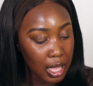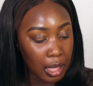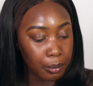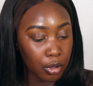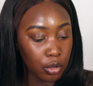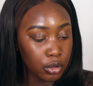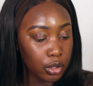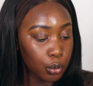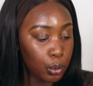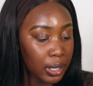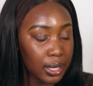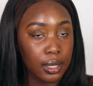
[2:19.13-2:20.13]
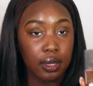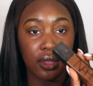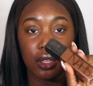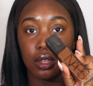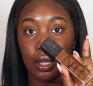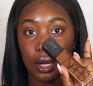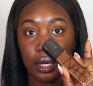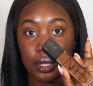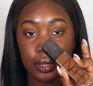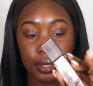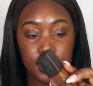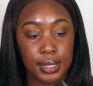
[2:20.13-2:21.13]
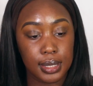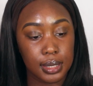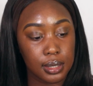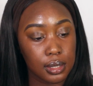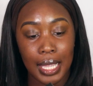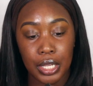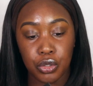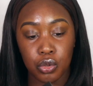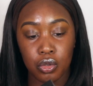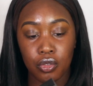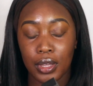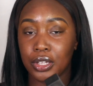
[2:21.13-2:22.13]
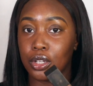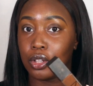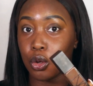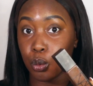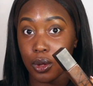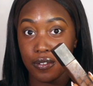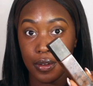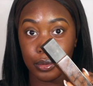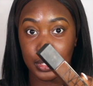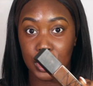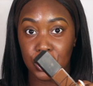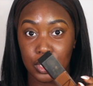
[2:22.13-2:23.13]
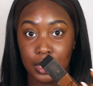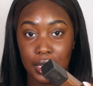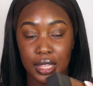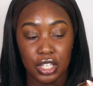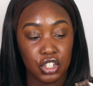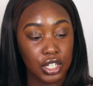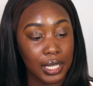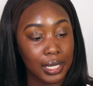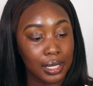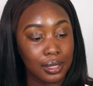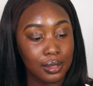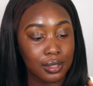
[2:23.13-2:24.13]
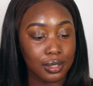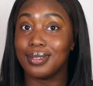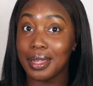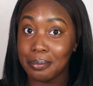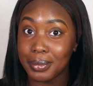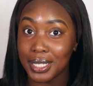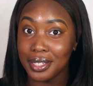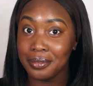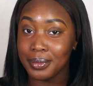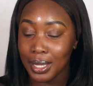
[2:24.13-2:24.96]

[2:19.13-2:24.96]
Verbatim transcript: I'm going to wear the NARS Natural Radiant Longwear foundation in the shade Zambia,